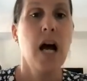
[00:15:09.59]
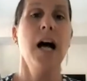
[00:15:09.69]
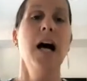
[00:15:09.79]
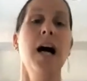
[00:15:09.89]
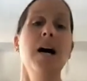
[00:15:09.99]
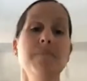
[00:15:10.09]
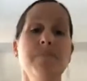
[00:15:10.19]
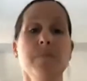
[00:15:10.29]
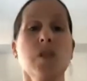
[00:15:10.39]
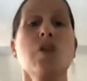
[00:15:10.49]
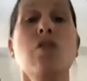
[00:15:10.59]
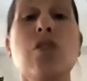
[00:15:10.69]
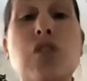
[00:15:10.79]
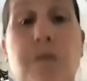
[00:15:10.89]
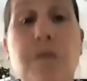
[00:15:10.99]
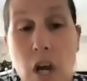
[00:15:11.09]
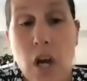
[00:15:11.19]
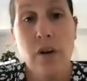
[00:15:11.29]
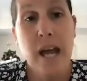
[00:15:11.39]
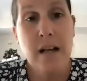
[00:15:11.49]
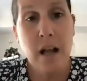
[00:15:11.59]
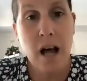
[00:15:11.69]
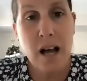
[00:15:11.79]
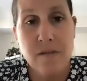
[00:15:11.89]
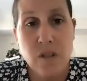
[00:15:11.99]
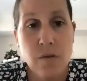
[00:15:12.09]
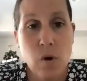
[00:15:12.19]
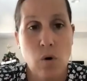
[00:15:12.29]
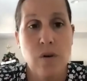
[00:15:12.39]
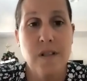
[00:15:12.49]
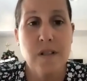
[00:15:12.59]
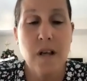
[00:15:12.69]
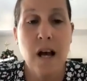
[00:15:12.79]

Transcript: Um, so you could do video and lives, of course.